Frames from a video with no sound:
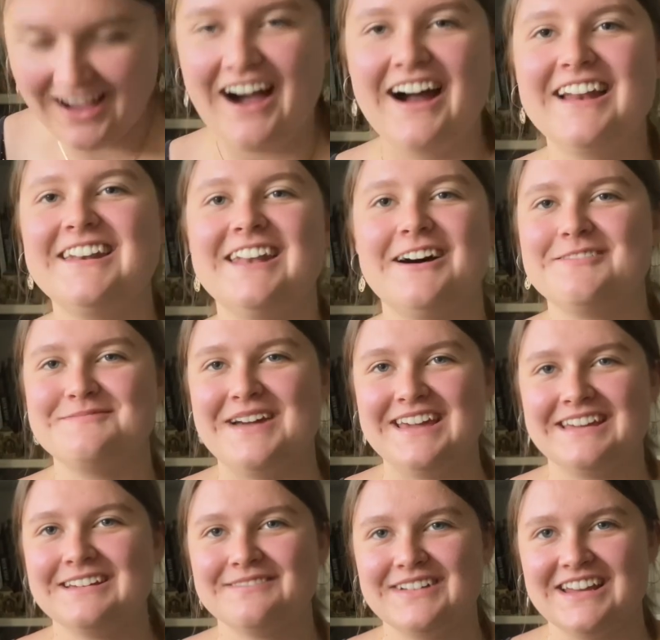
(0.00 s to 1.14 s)
I love
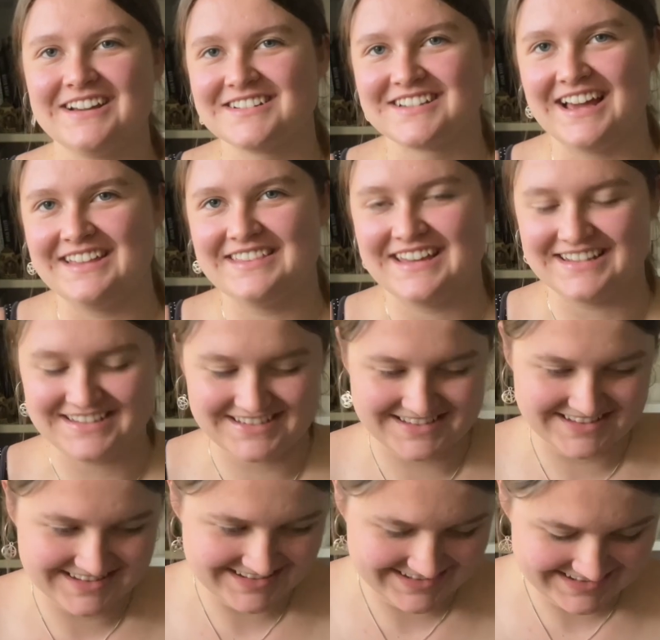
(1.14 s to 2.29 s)
making videos like
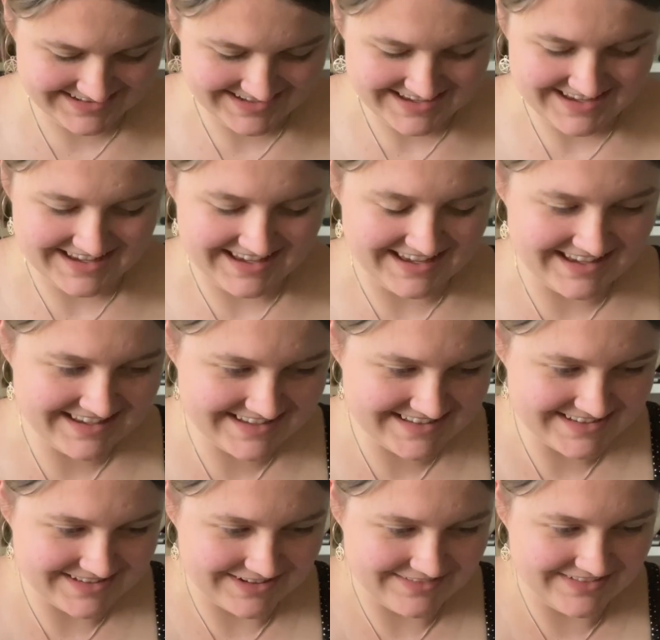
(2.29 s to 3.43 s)
this. It is
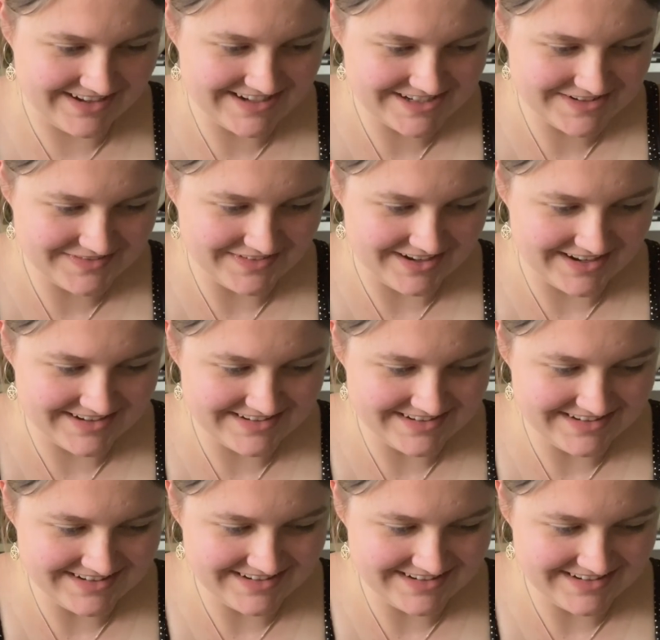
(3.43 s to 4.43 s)
so much fun.